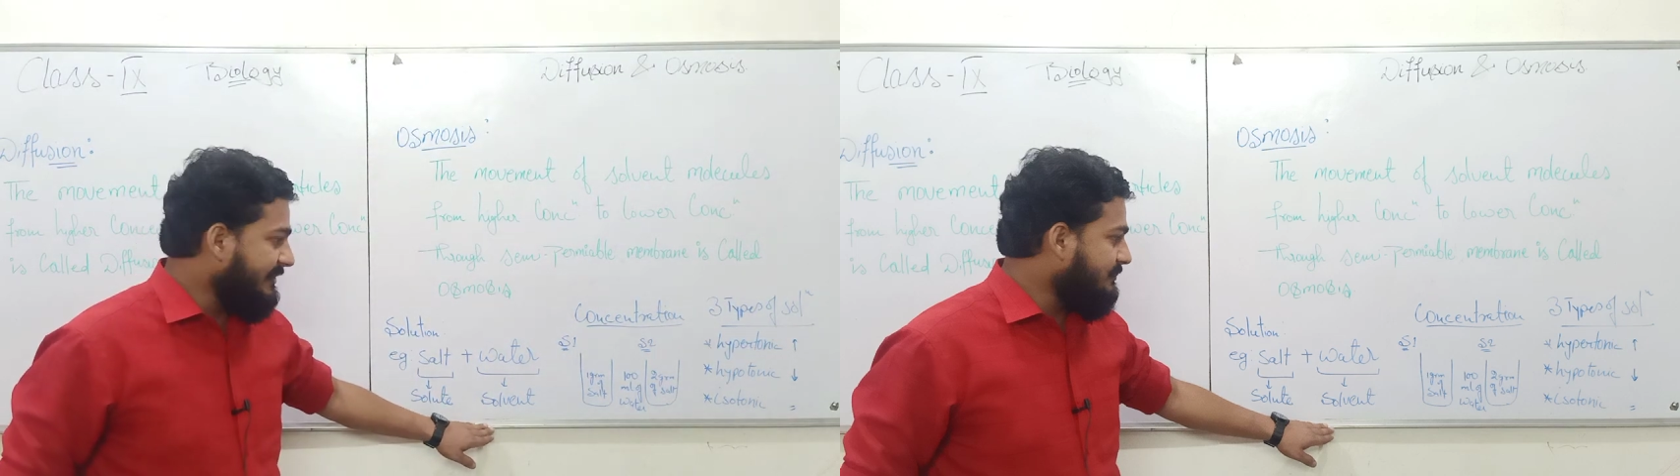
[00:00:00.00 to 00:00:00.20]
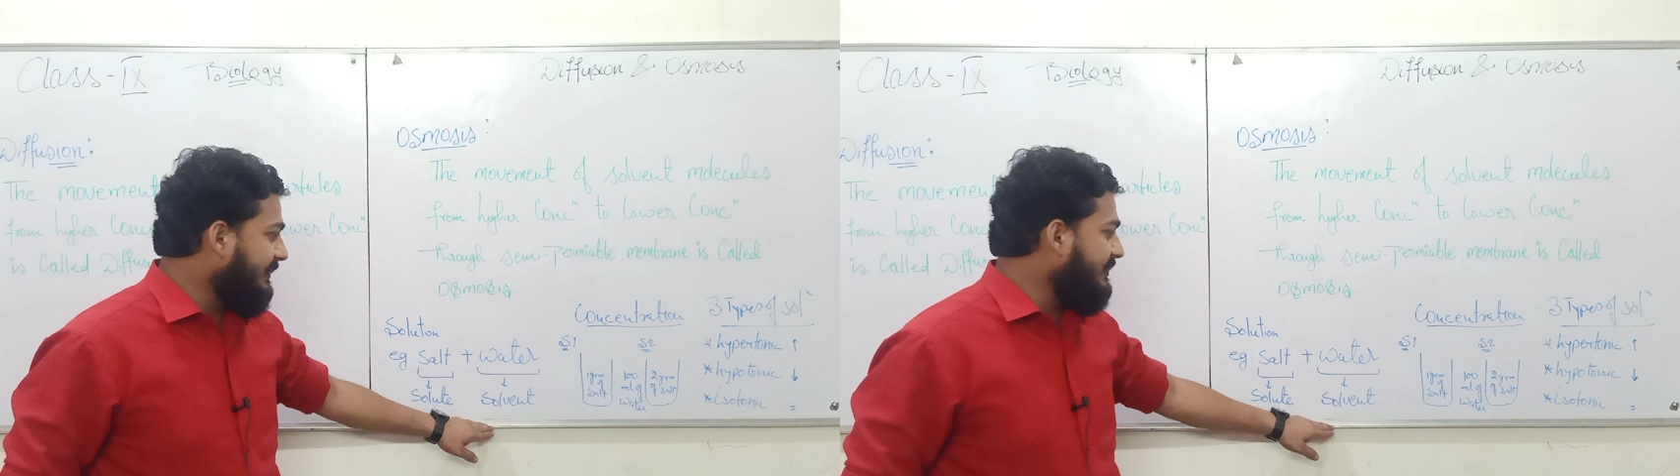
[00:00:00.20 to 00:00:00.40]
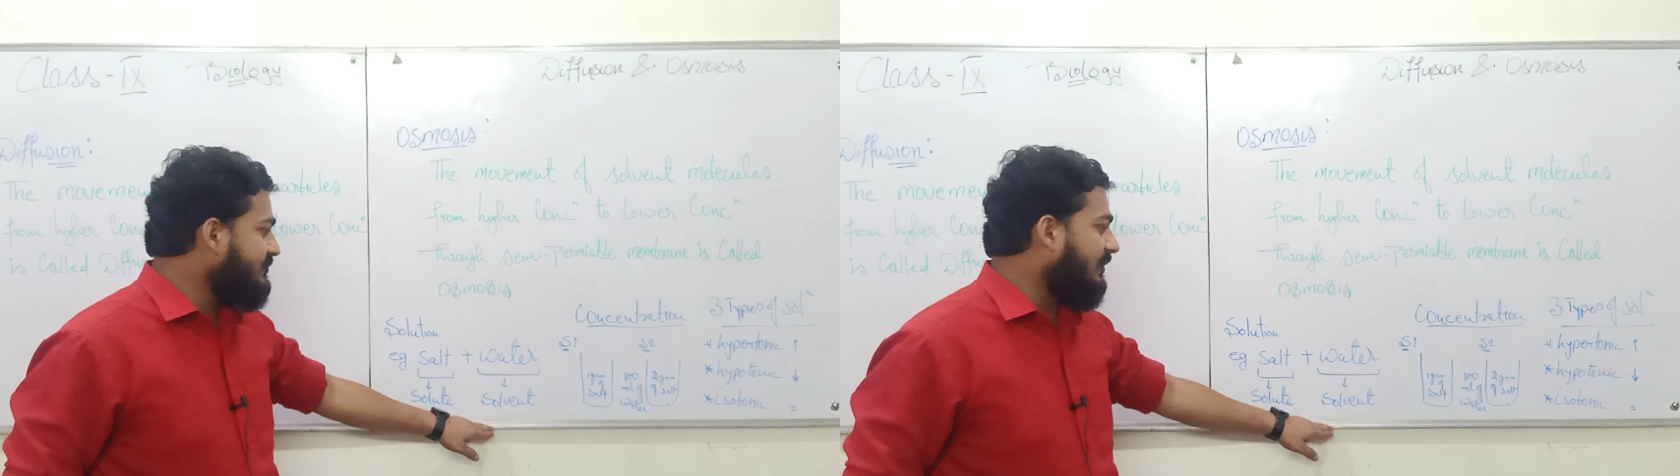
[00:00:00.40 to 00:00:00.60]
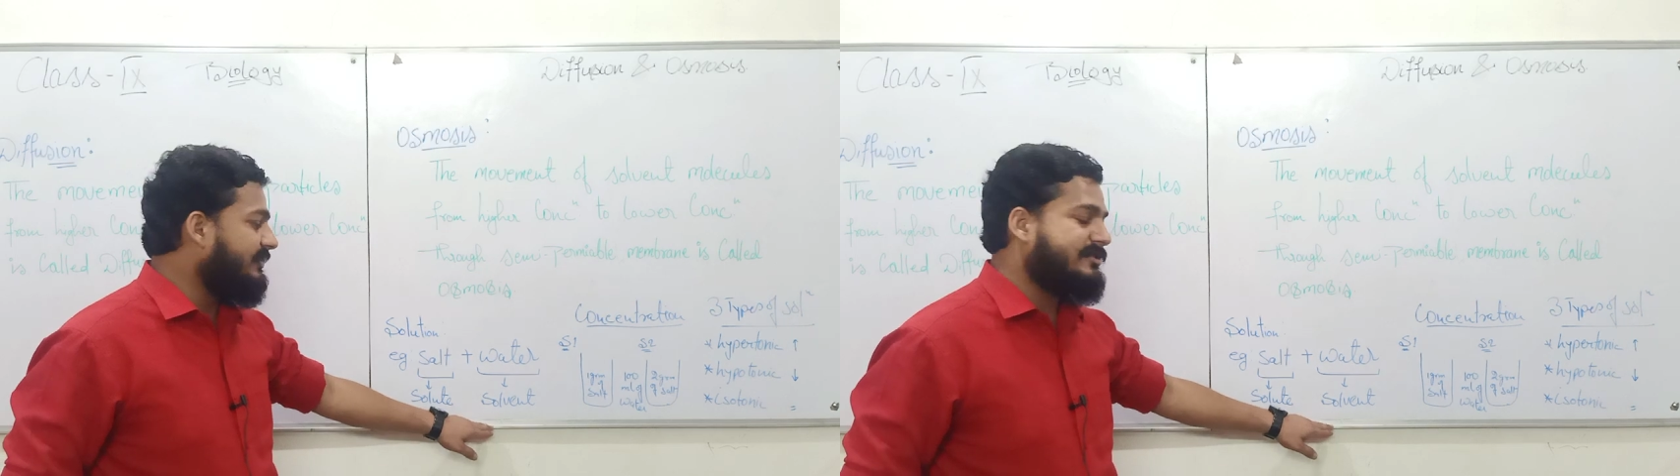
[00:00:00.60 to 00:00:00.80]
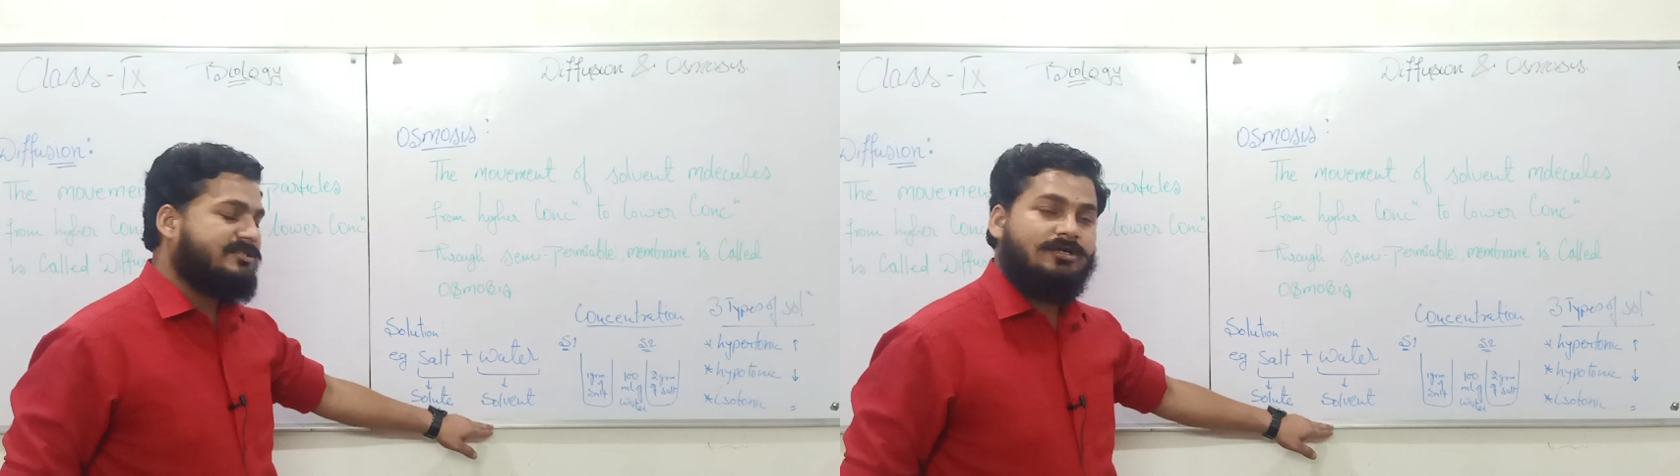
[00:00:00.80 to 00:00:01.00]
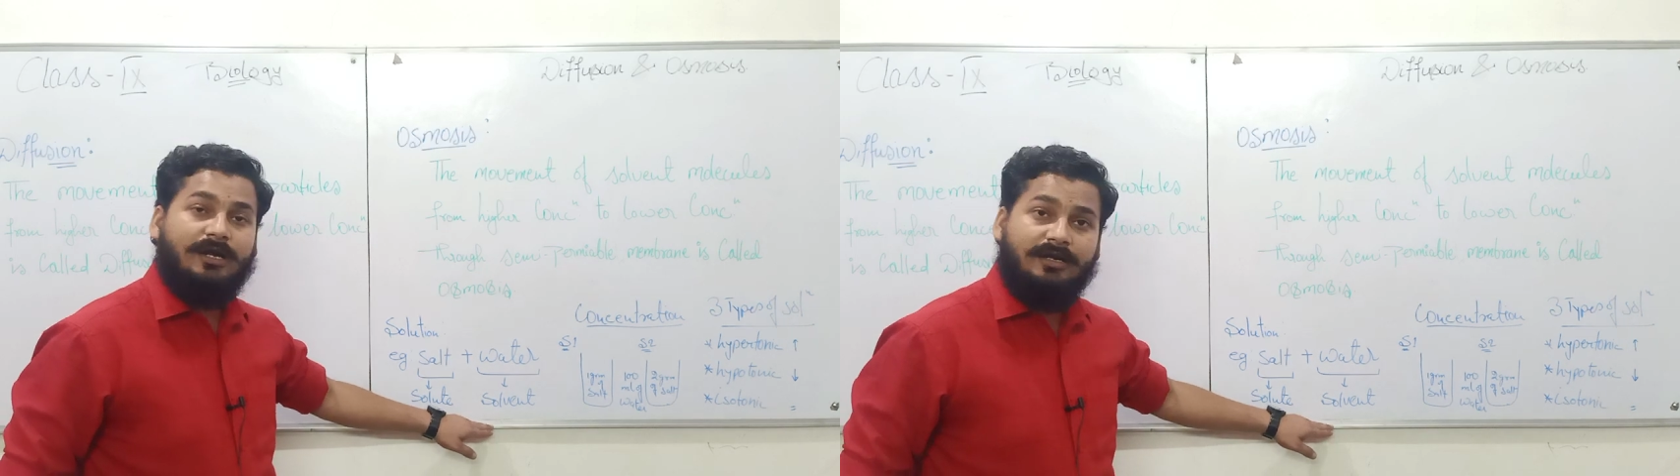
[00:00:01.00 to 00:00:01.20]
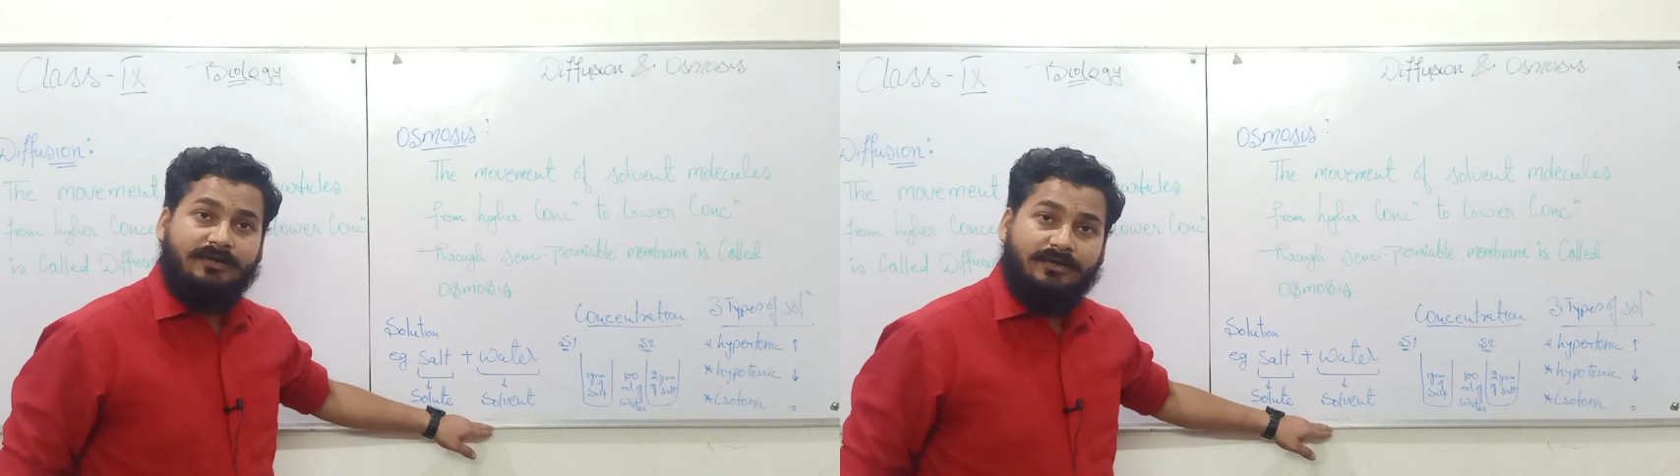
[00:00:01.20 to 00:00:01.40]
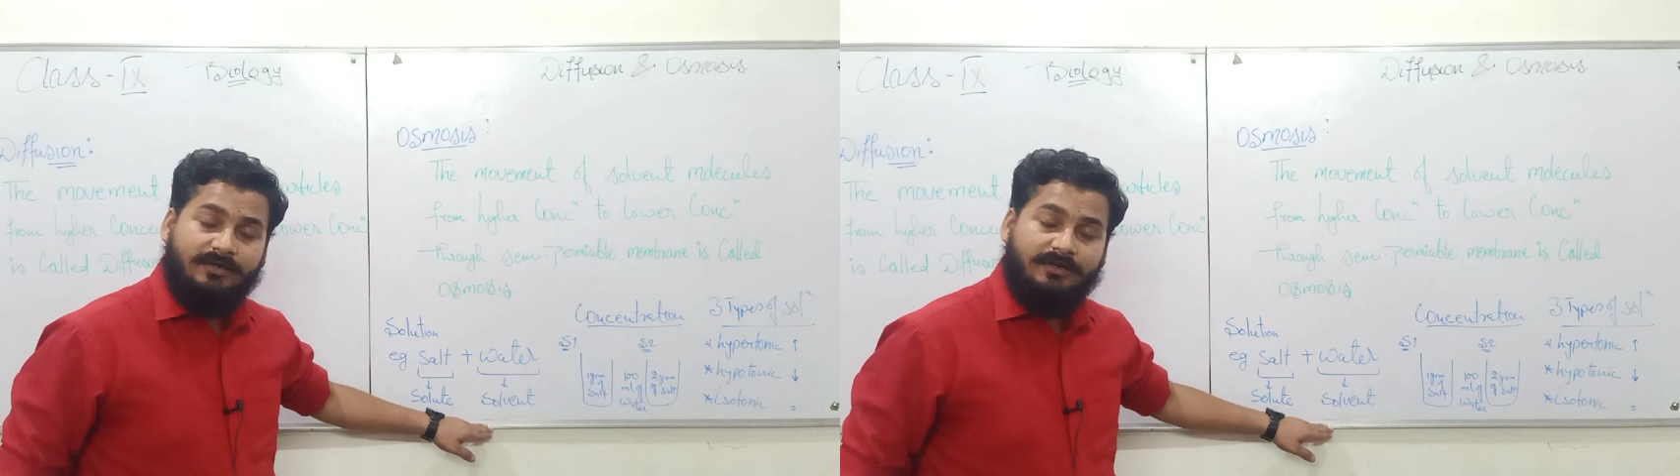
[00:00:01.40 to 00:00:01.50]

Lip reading: has been dissolved is called